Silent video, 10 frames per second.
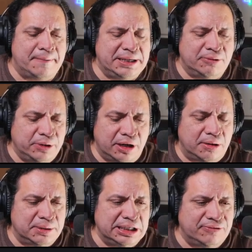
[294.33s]
I mean, we
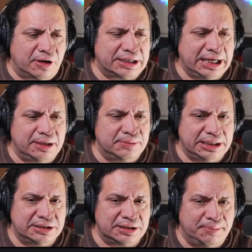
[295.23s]
all believe our game
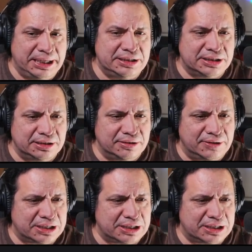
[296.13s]
is amazing.